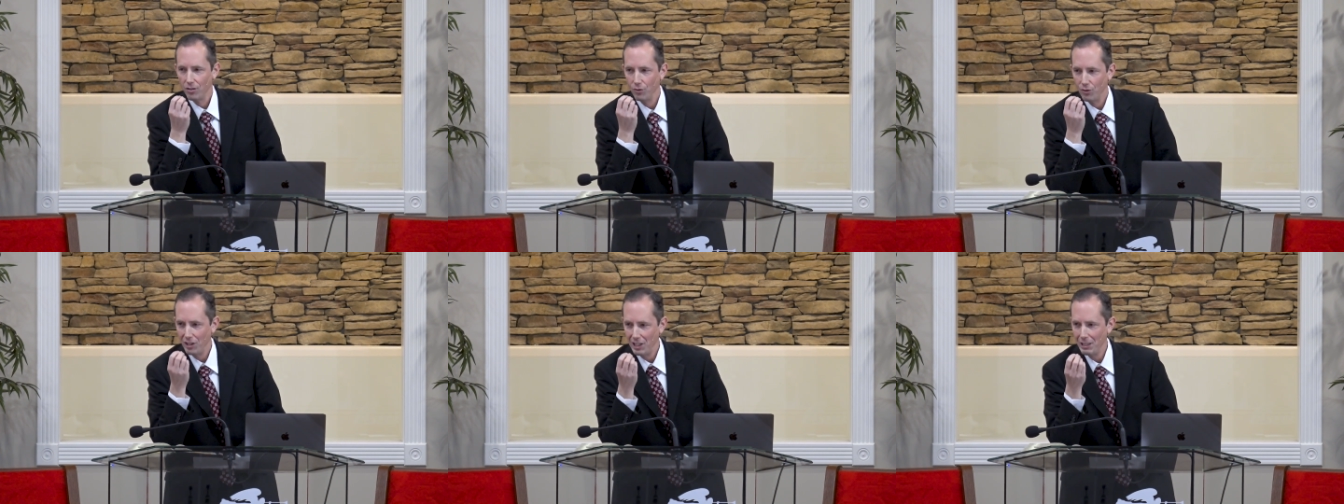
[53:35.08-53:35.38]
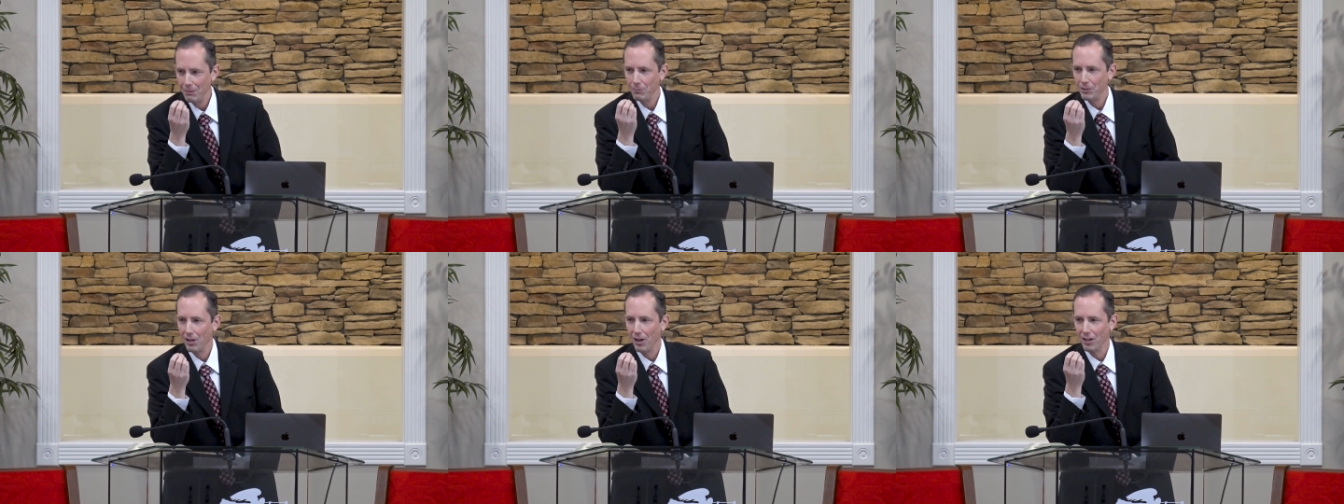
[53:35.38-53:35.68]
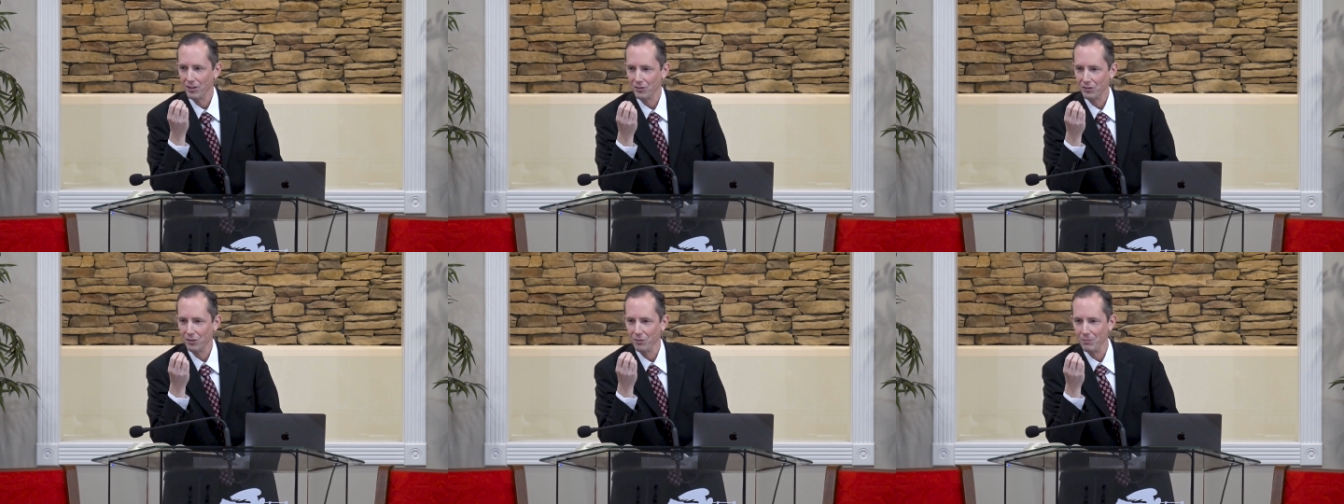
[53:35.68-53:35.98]
to keep
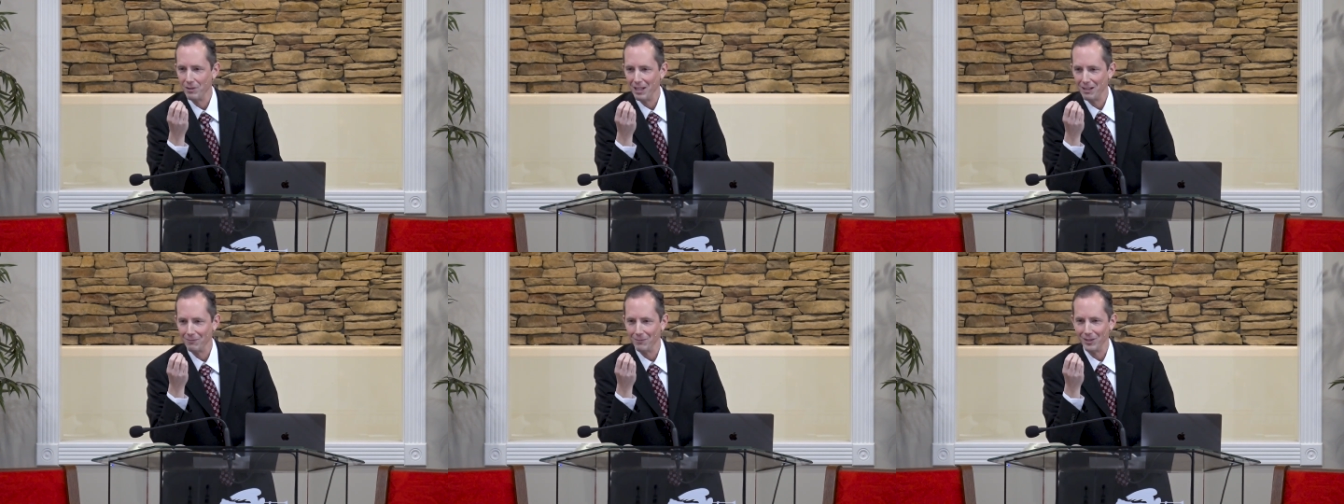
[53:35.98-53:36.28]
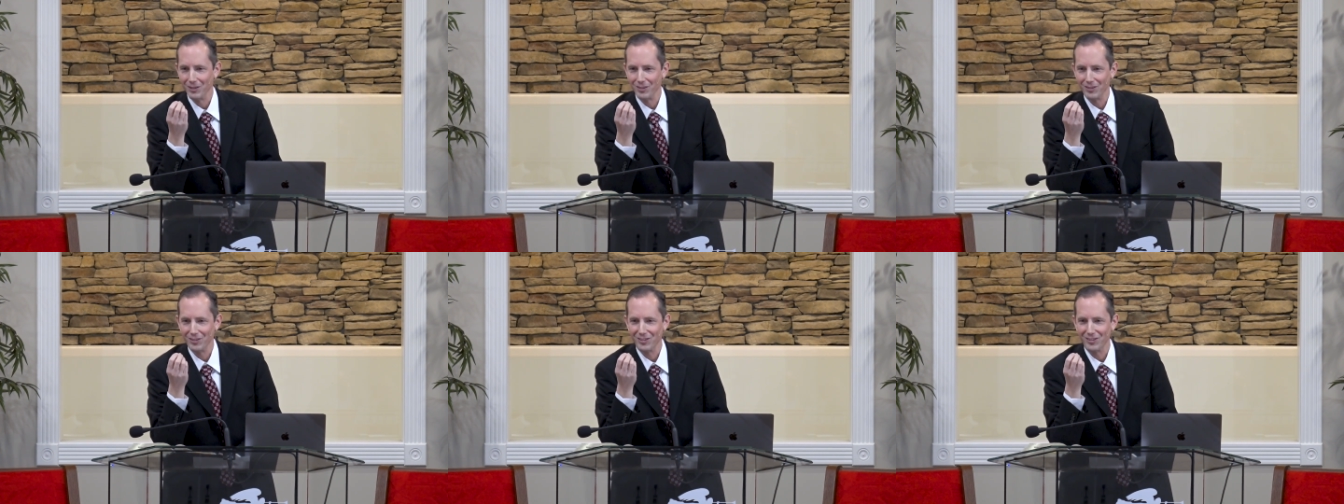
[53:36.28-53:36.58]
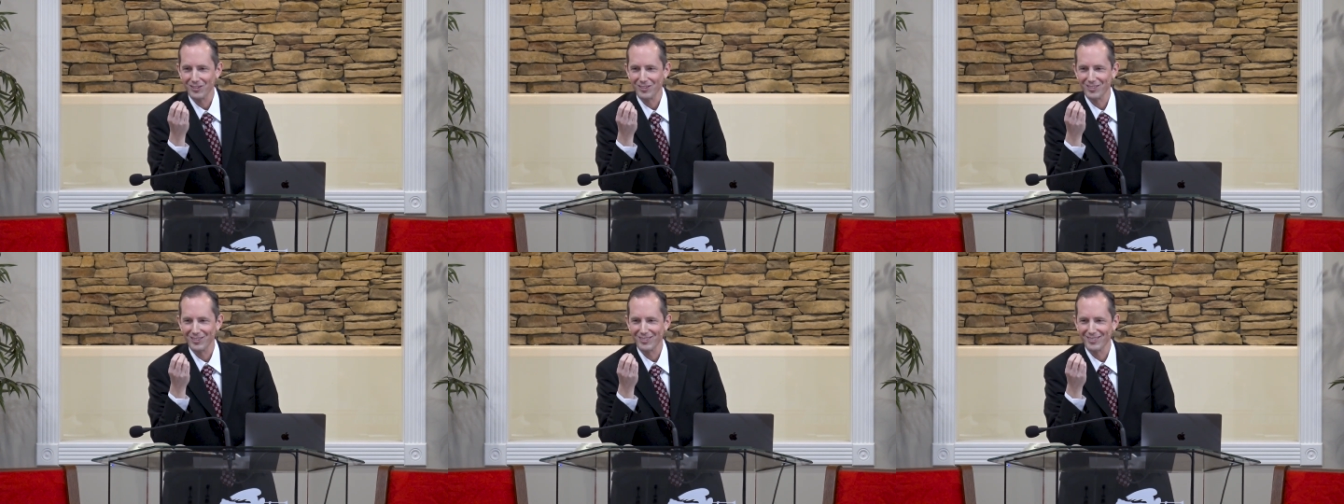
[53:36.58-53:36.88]
God's
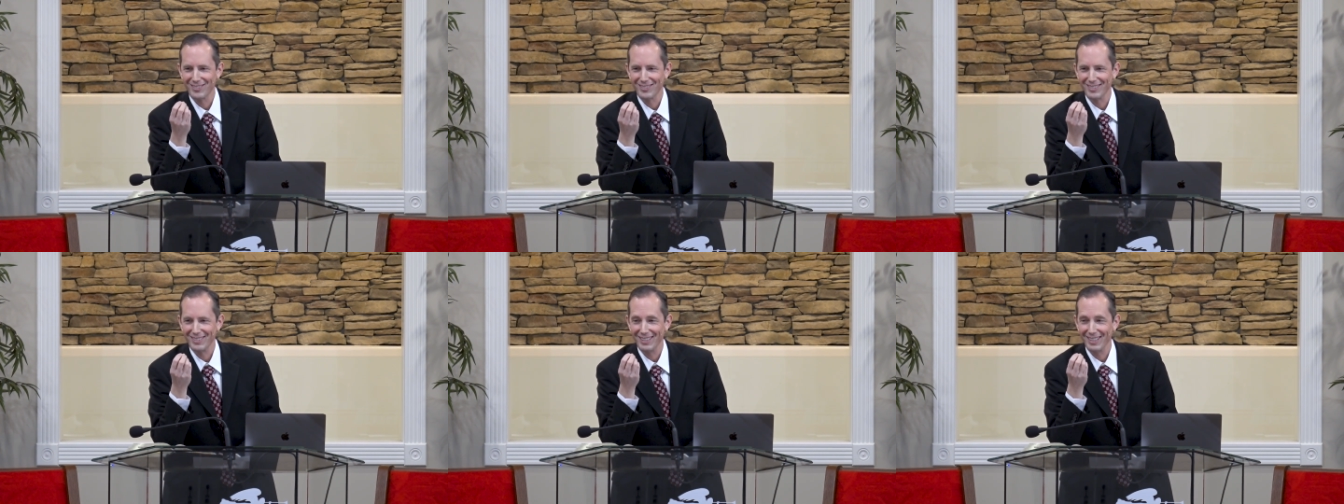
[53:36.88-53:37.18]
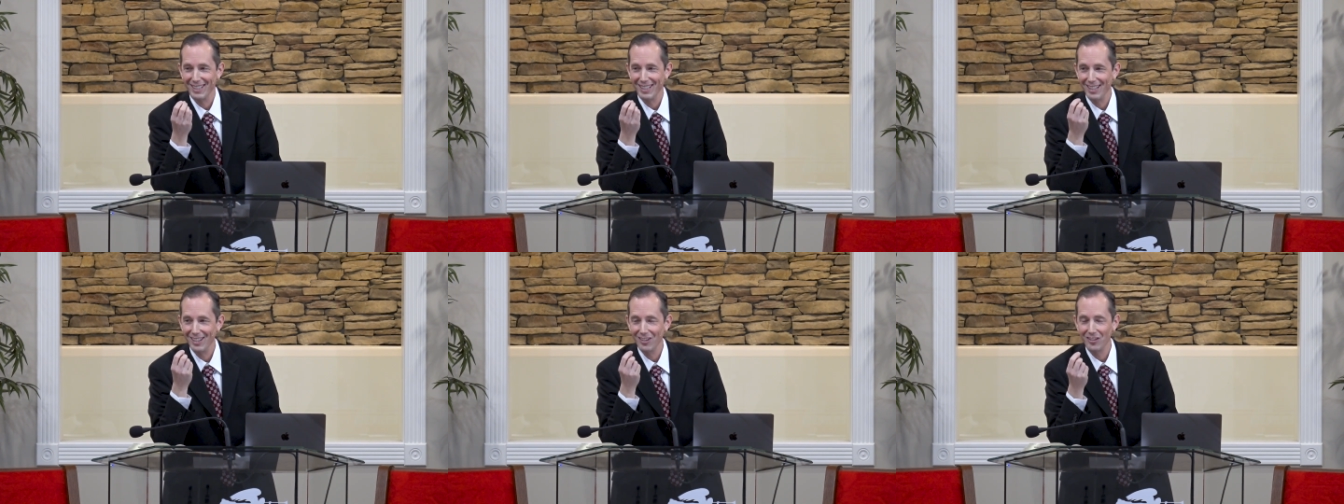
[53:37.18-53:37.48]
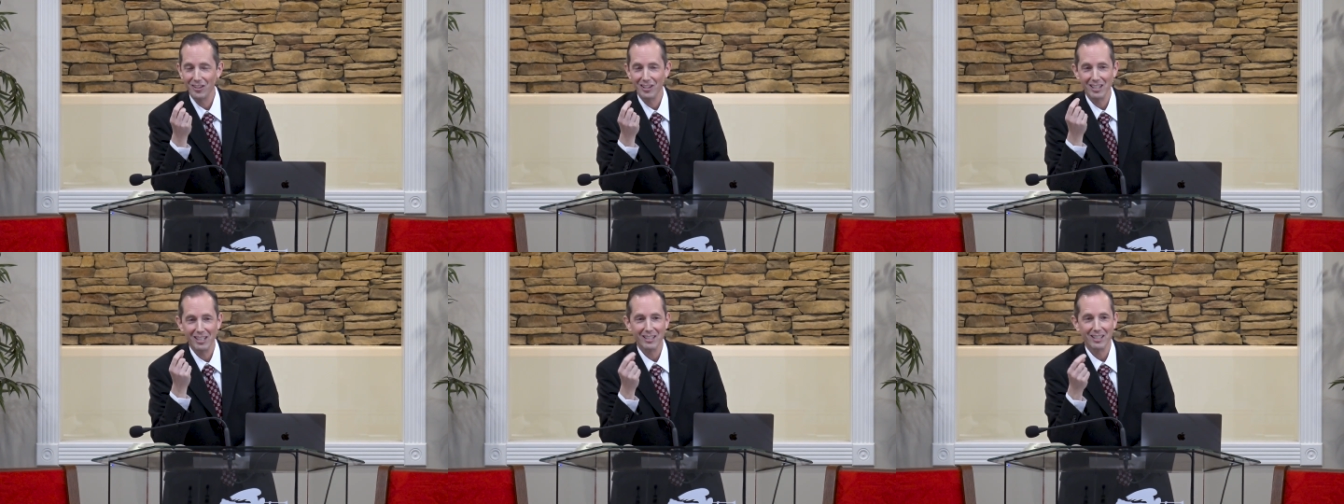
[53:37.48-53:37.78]
commandments
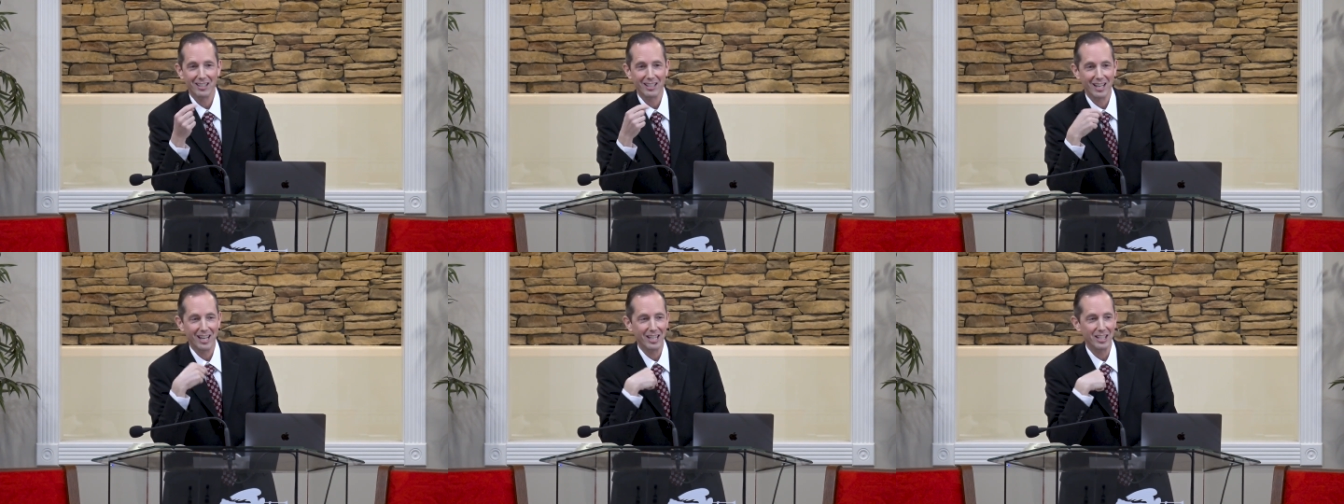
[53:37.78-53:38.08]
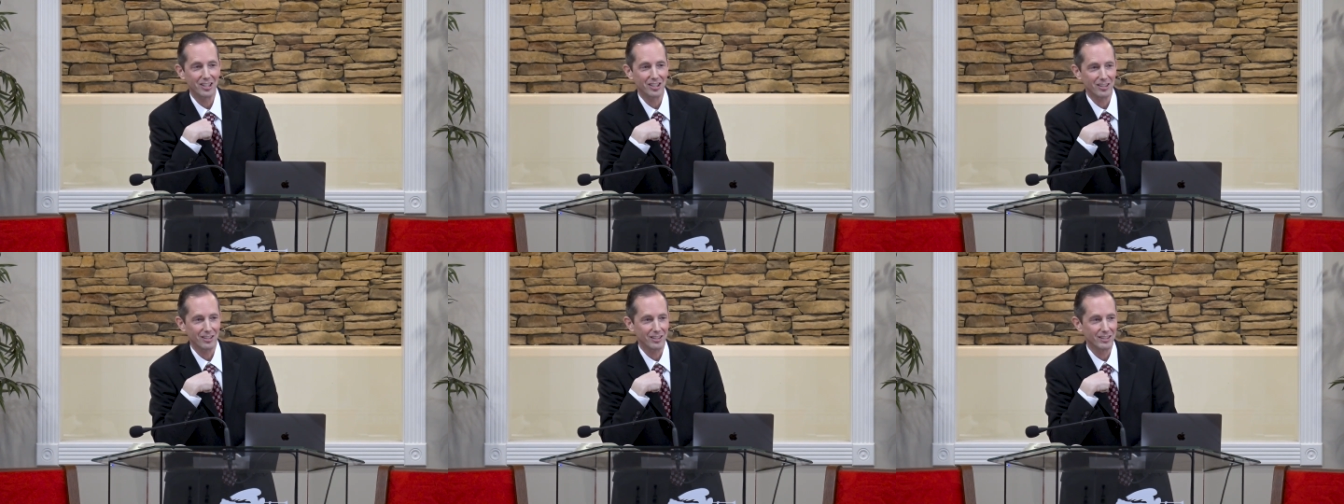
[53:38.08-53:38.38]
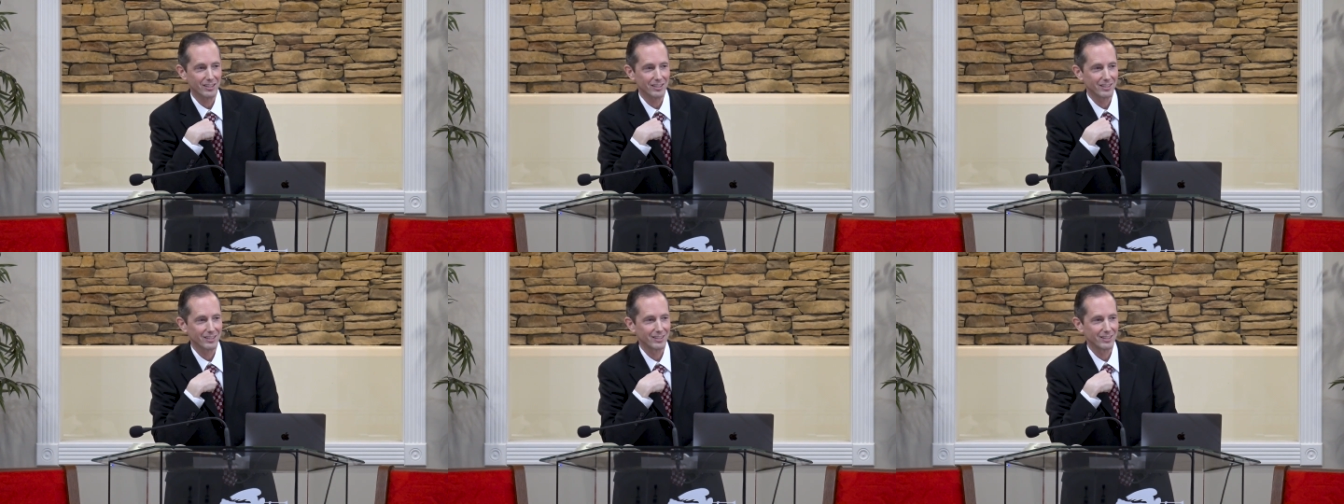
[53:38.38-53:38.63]
is an indication